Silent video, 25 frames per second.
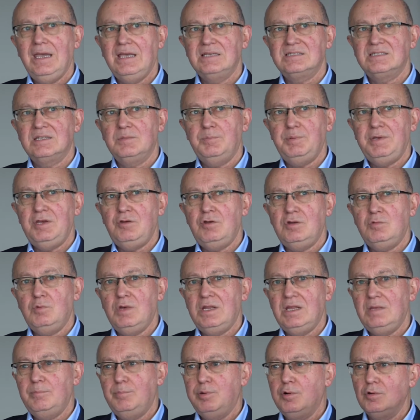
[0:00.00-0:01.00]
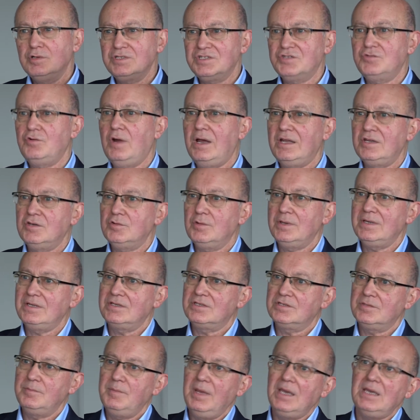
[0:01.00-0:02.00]
It's the period when they
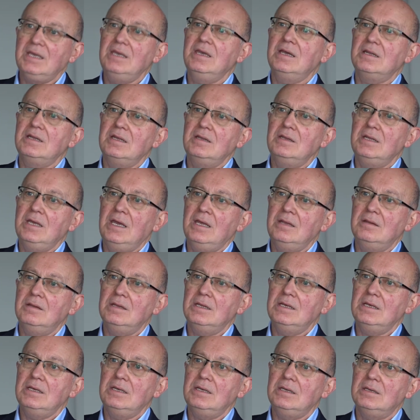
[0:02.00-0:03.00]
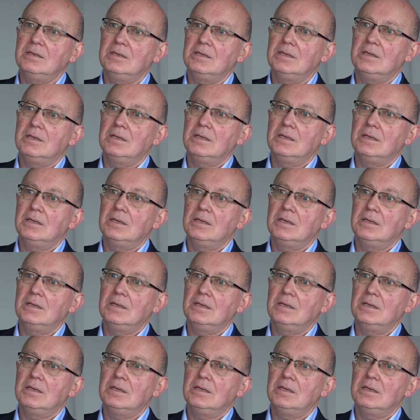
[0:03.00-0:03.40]
postgraduate to making it in the